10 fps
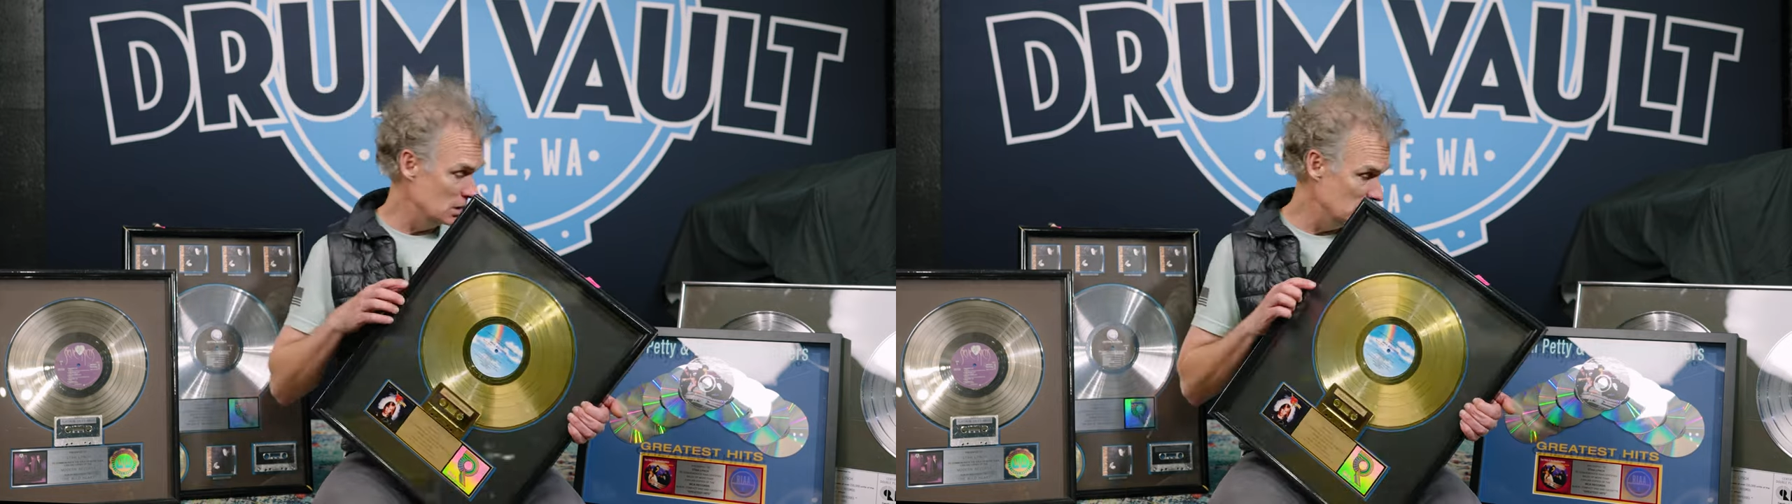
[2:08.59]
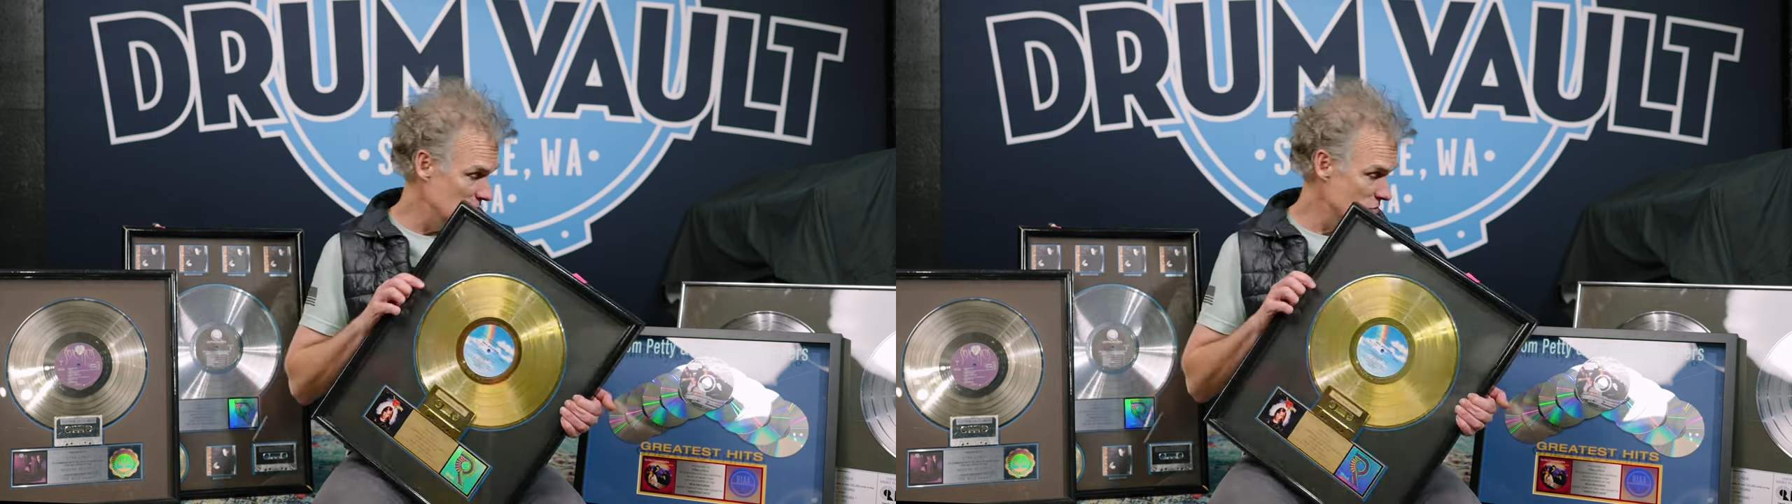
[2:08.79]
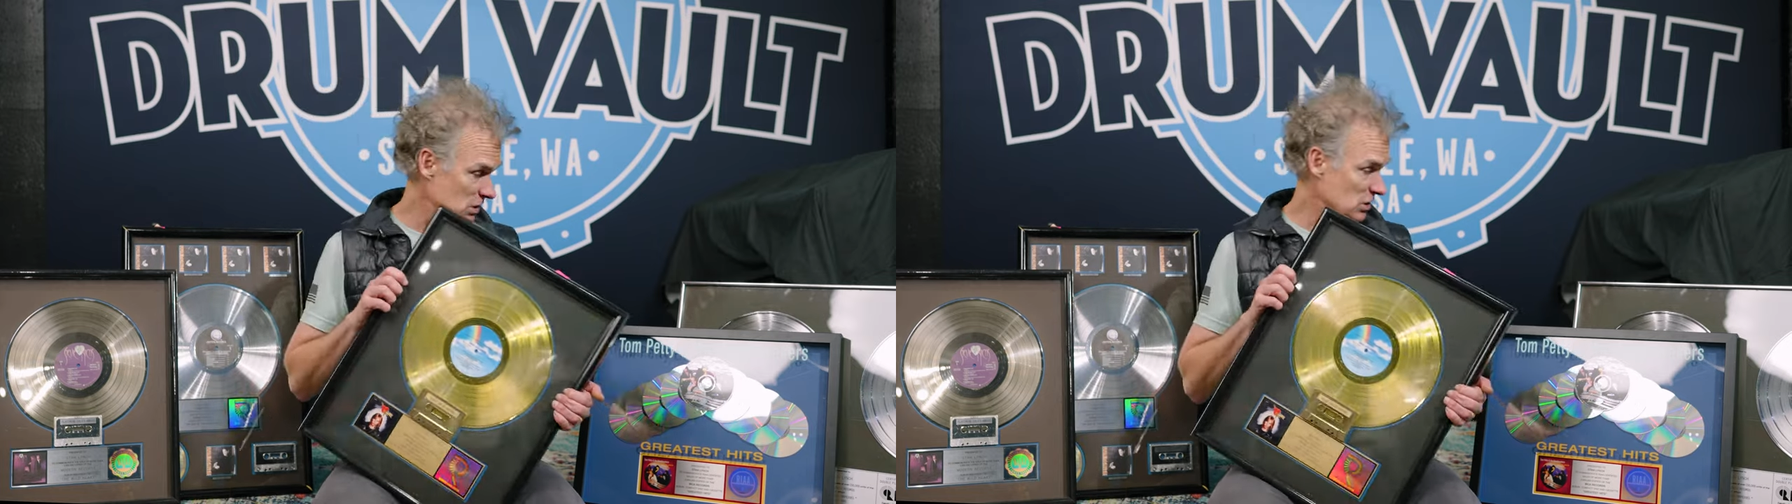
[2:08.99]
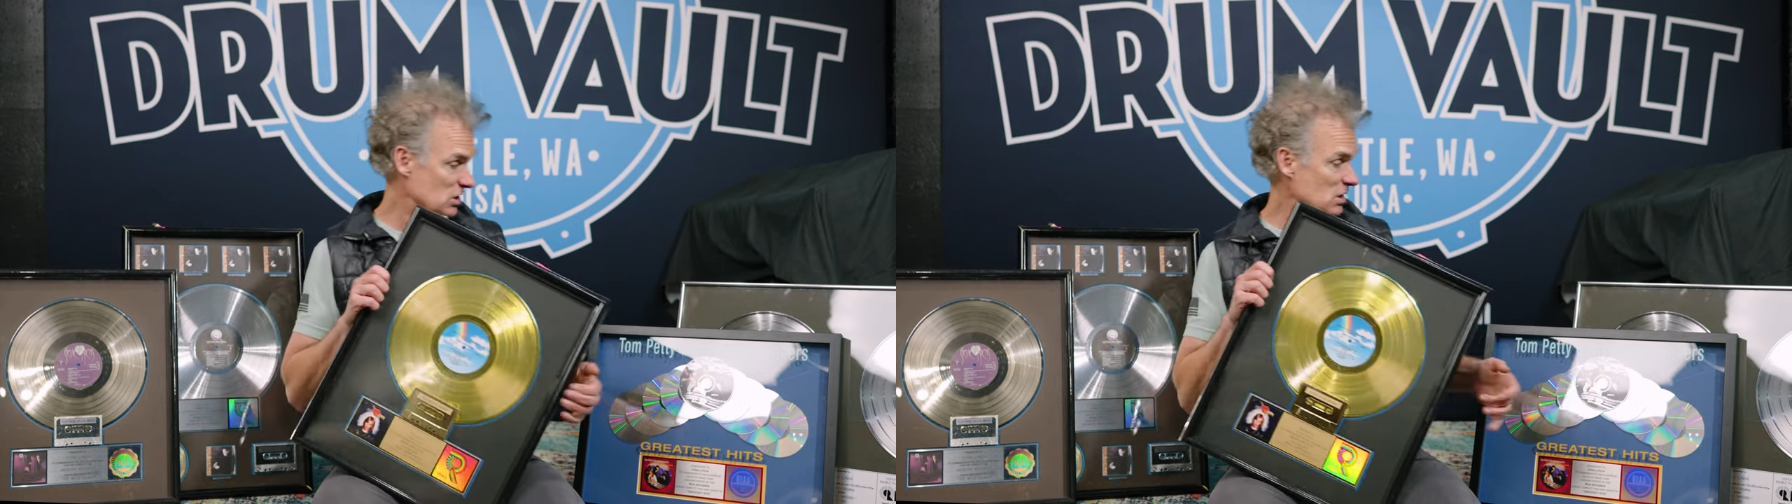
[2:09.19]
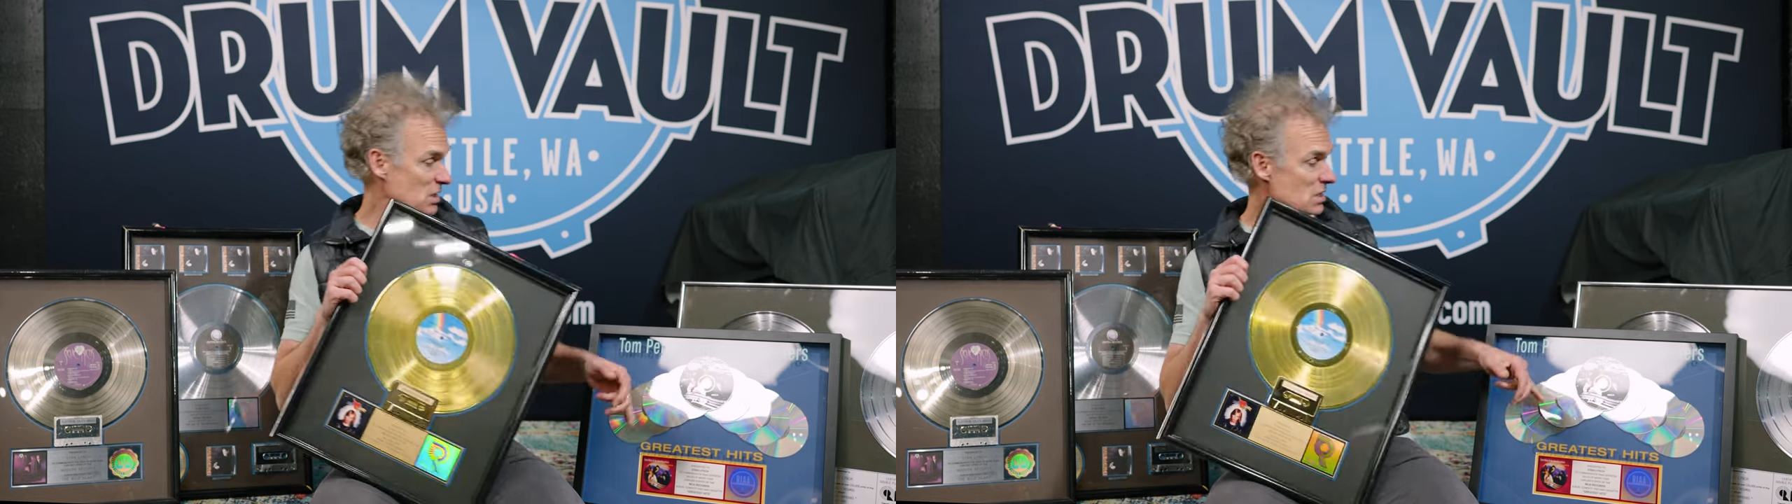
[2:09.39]
You can
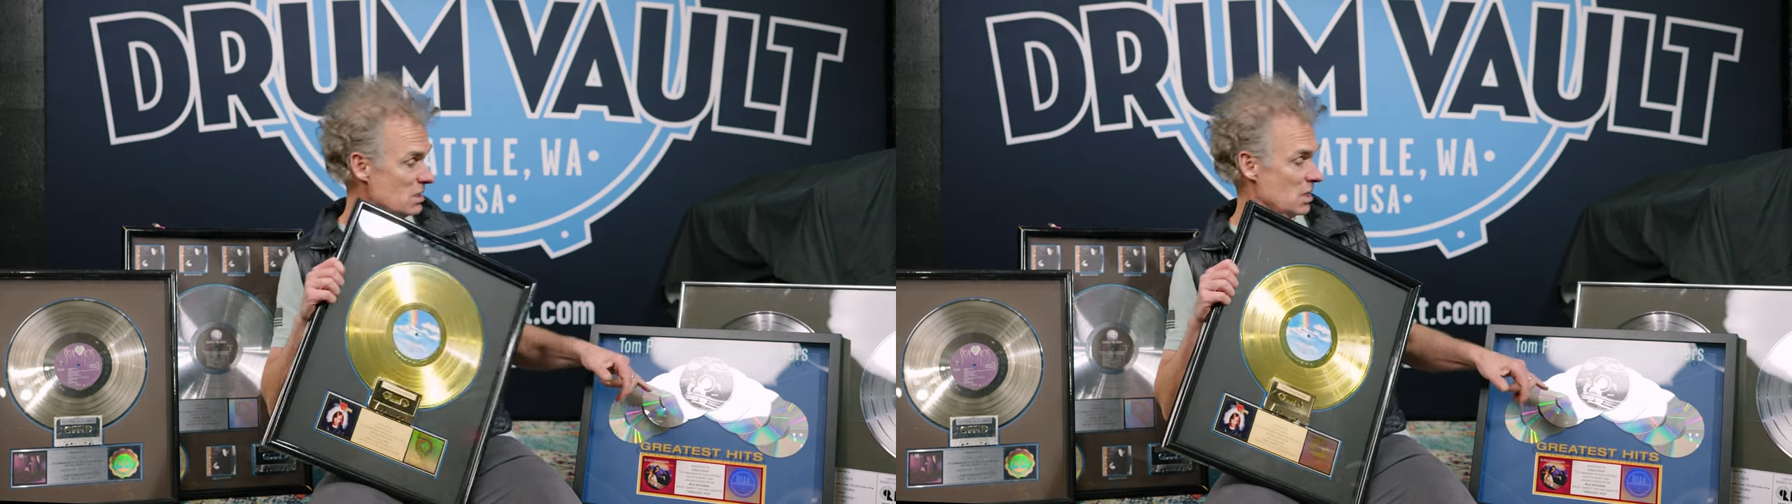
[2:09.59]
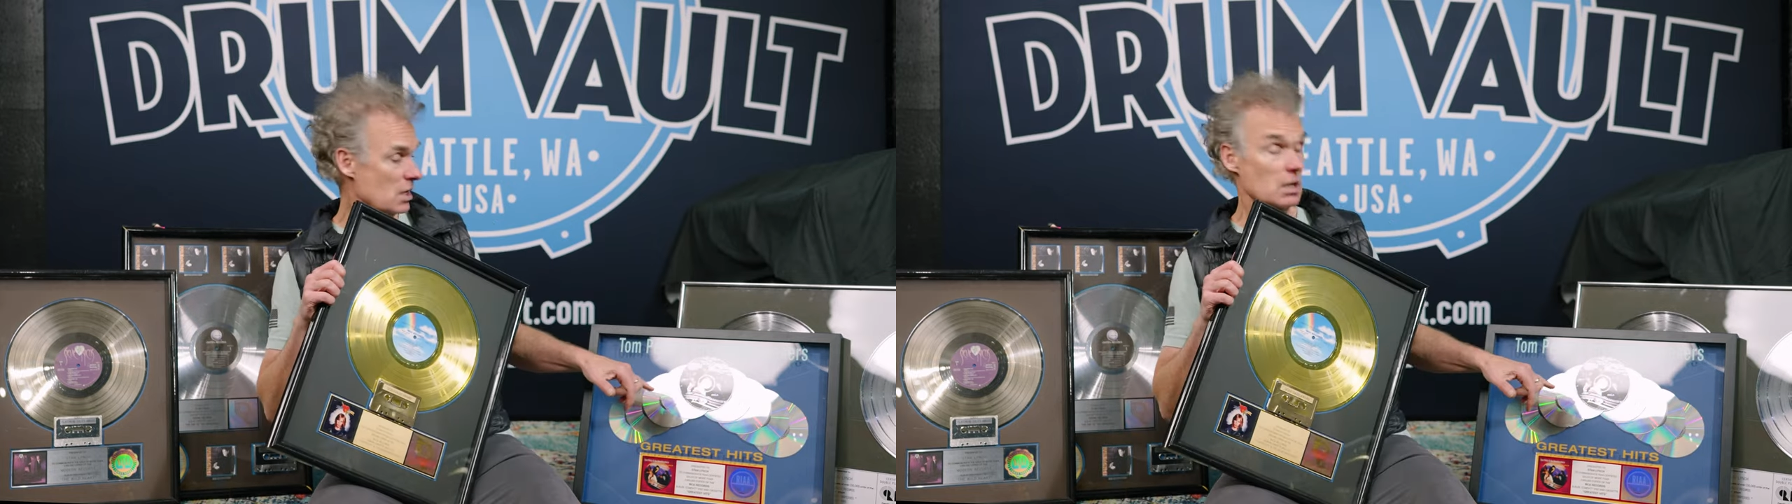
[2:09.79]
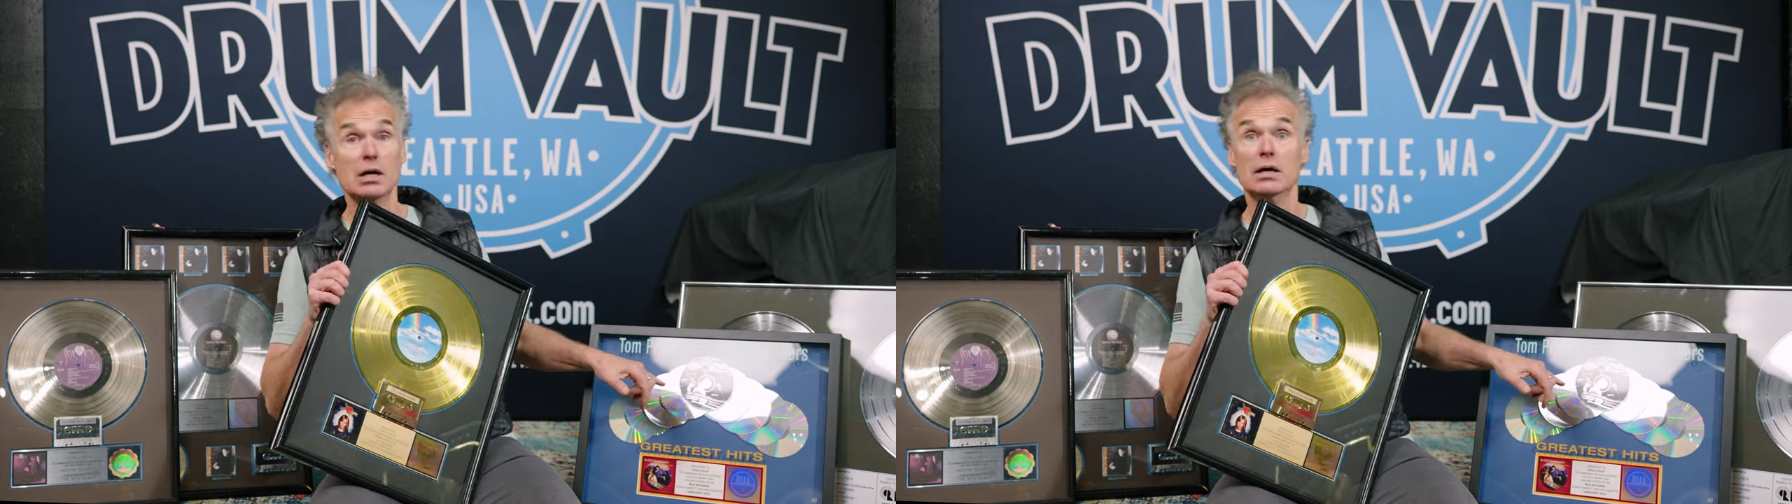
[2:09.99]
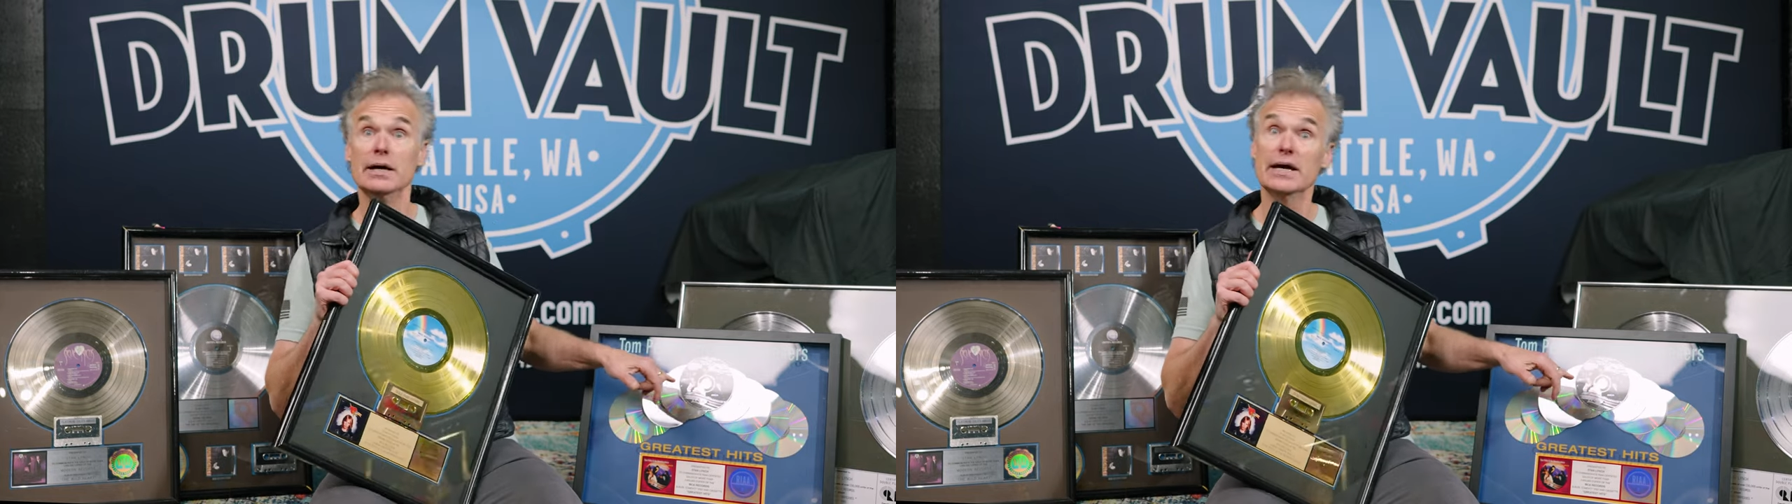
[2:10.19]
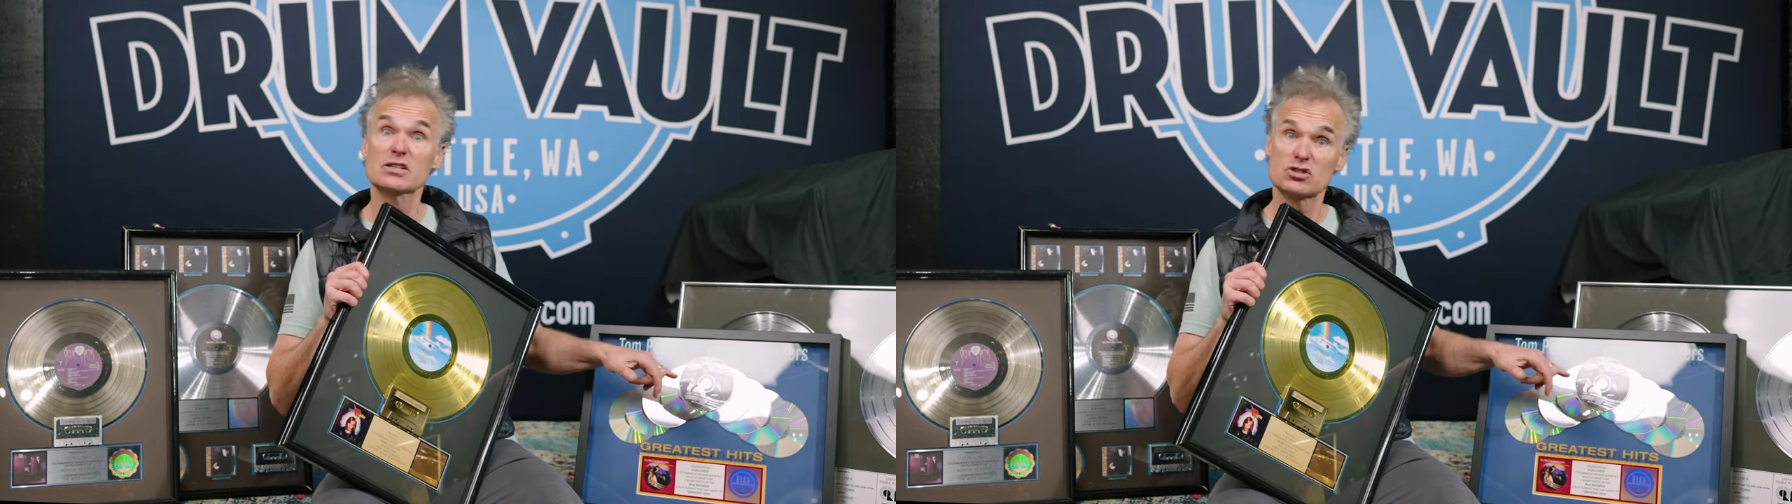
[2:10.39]
see
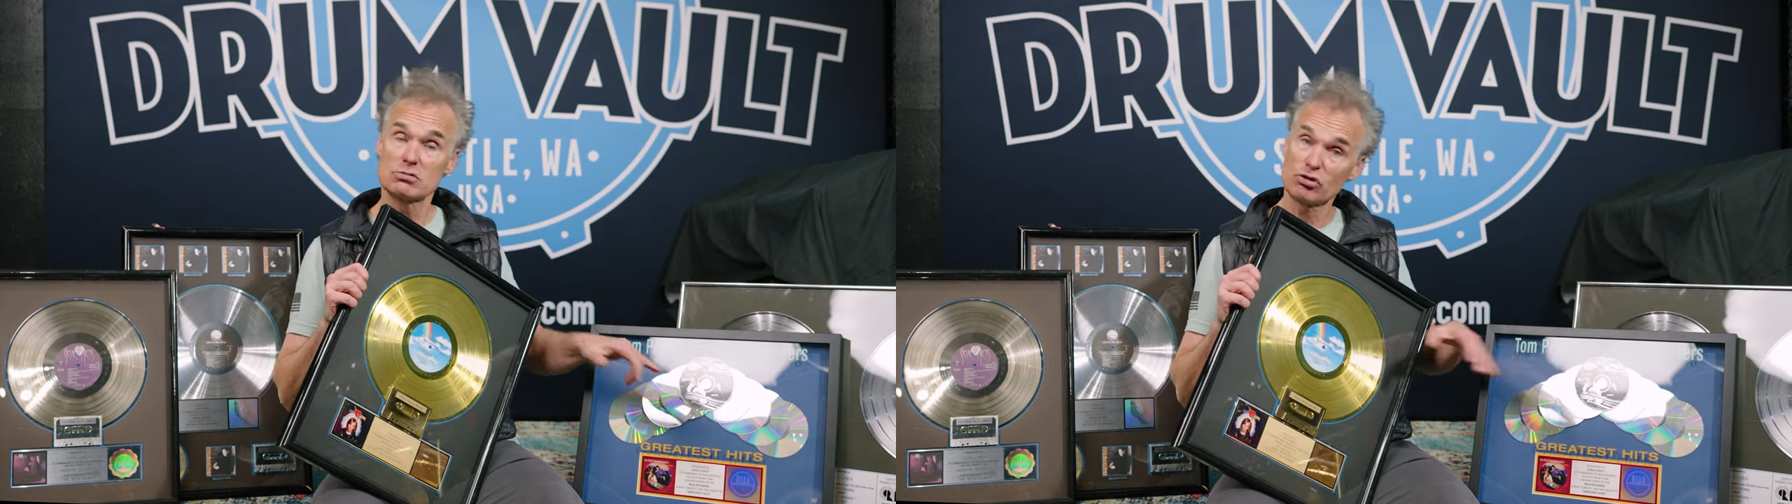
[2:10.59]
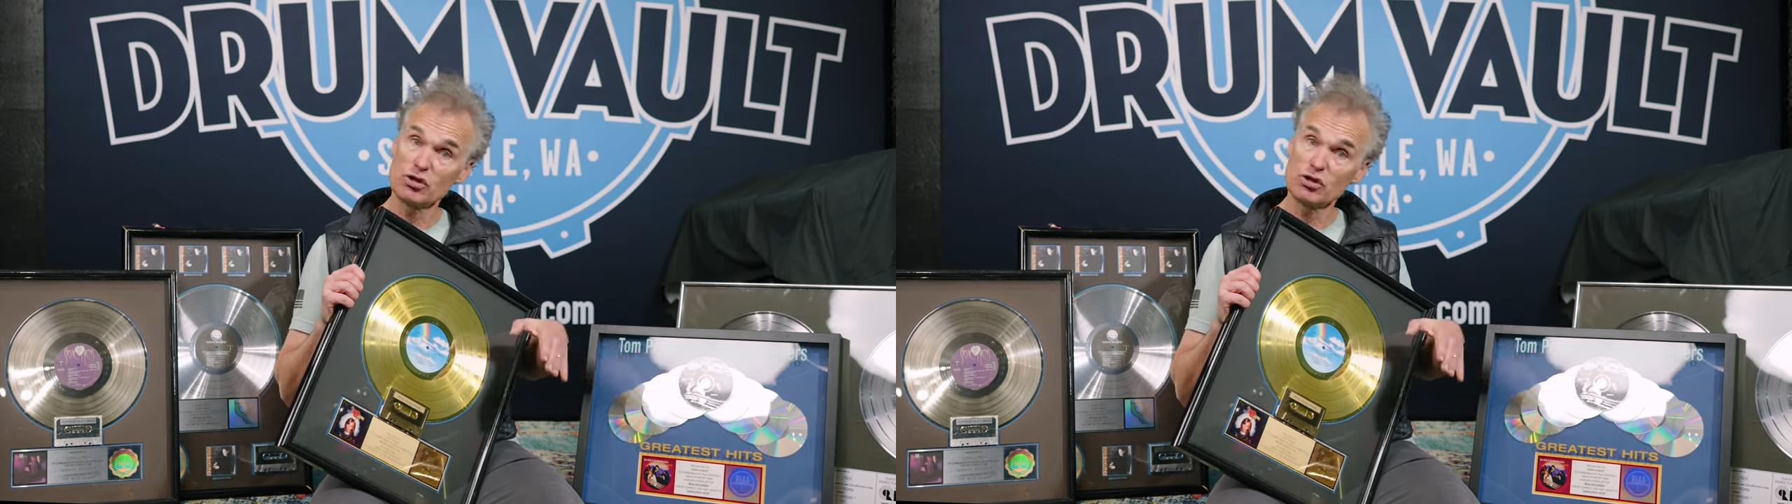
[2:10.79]
as